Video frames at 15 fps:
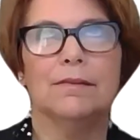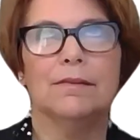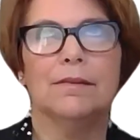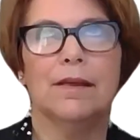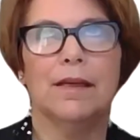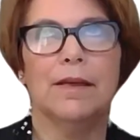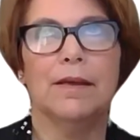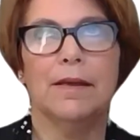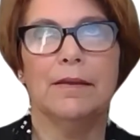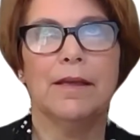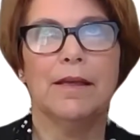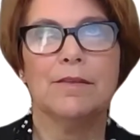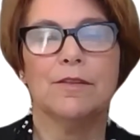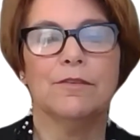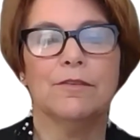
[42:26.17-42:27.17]

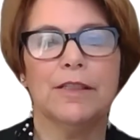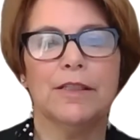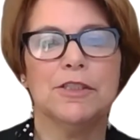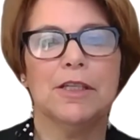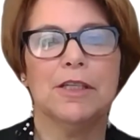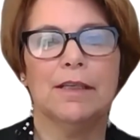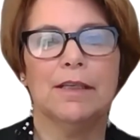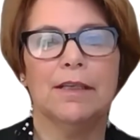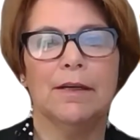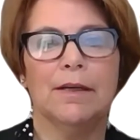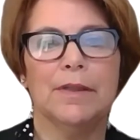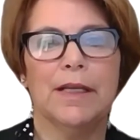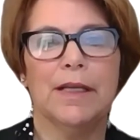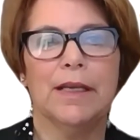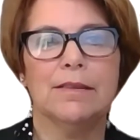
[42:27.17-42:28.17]
that's great, Chaya. I
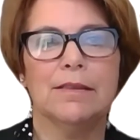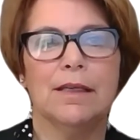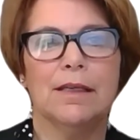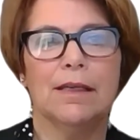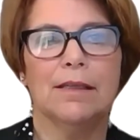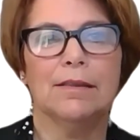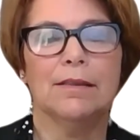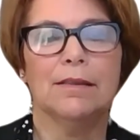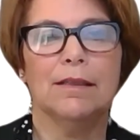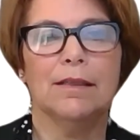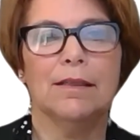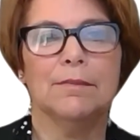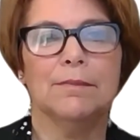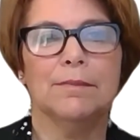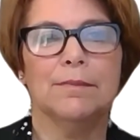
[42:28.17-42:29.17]
would add to that,
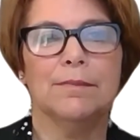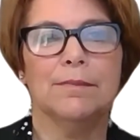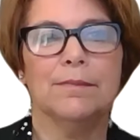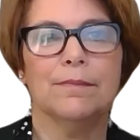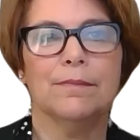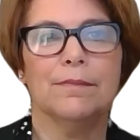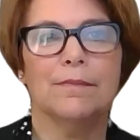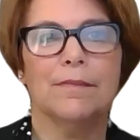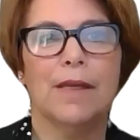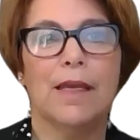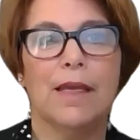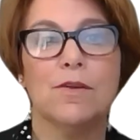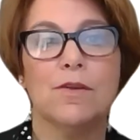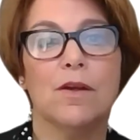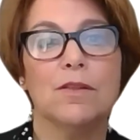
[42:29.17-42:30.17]

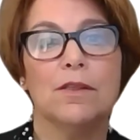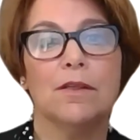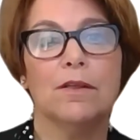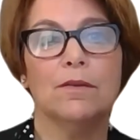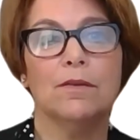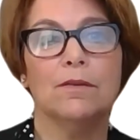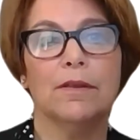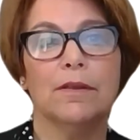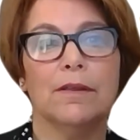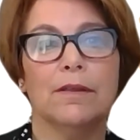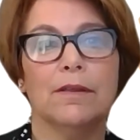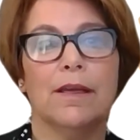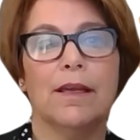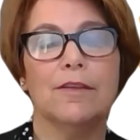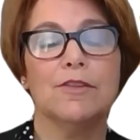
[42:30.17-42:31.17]
is also,
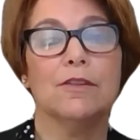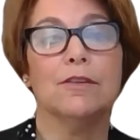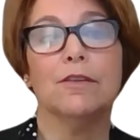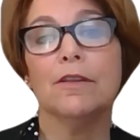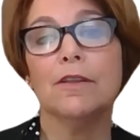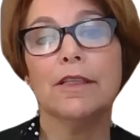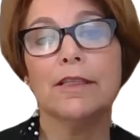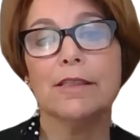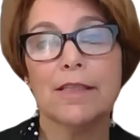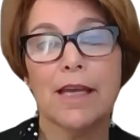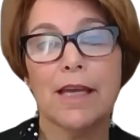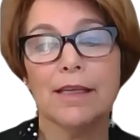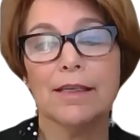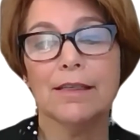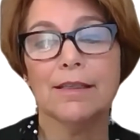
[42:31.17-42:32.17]
as you're learning
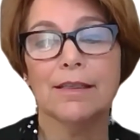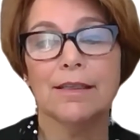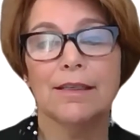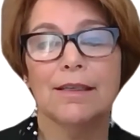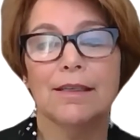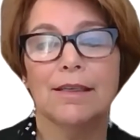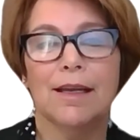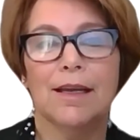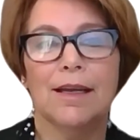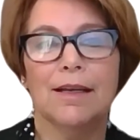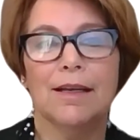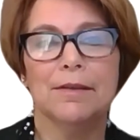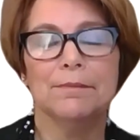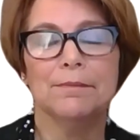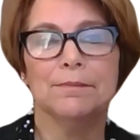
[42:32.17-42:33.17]
tech,
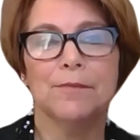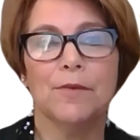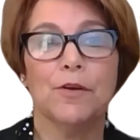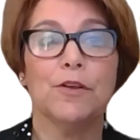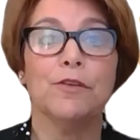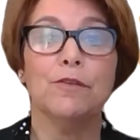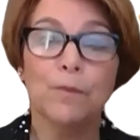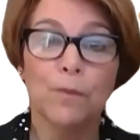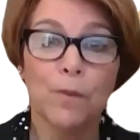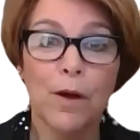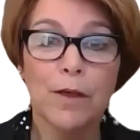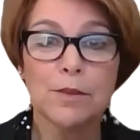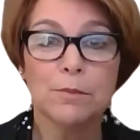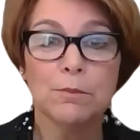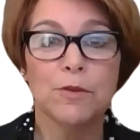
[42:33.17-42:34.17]
or you
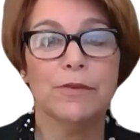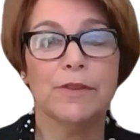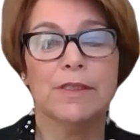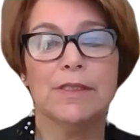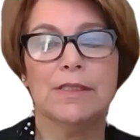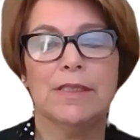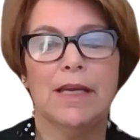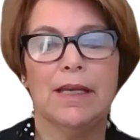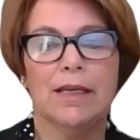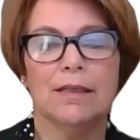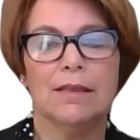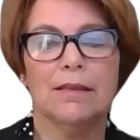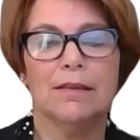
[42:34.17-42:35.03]
want to move into tech,